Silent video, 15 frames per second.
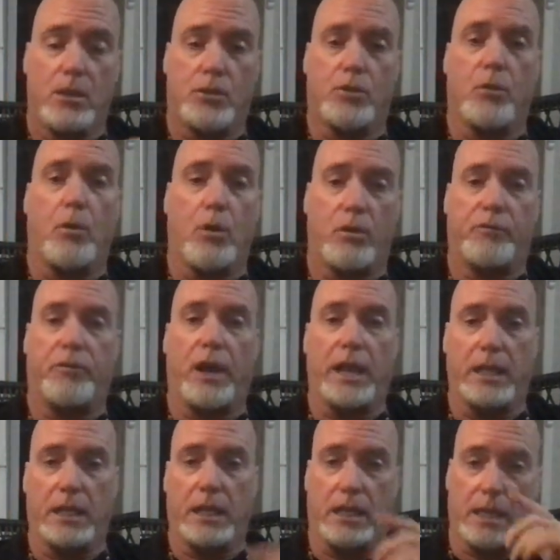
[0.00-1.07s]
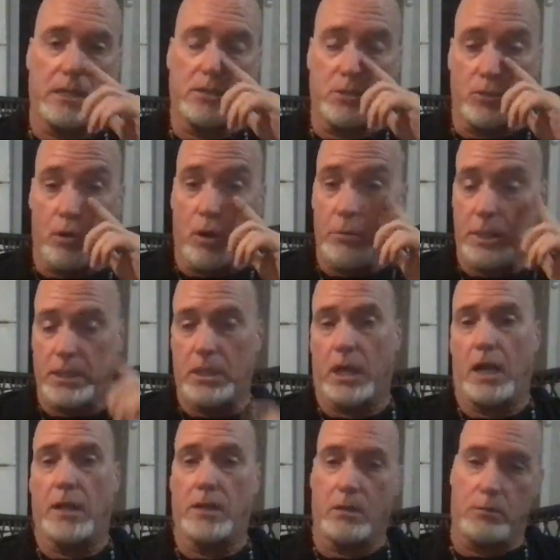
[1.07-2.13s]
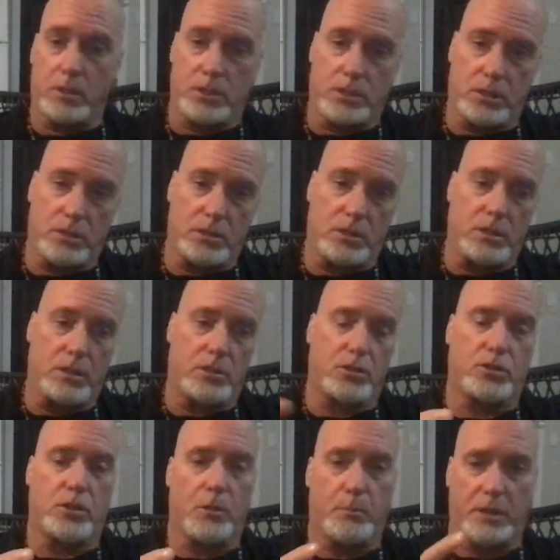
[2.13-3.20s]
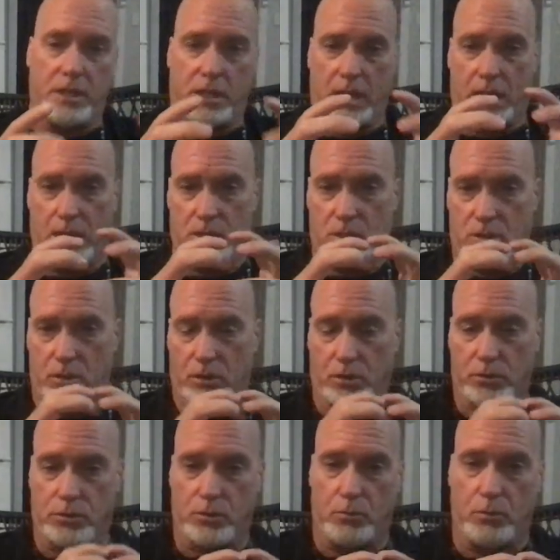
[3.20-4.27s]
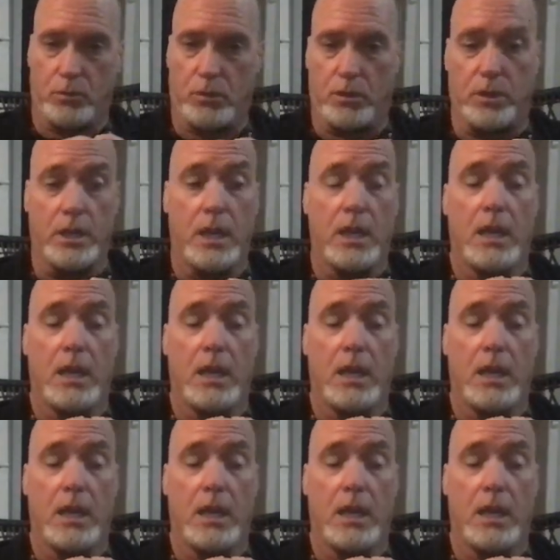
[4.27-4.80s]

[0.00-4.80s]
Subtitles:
Thor fighting against Jormungandr, which is the serpent that encircles the world.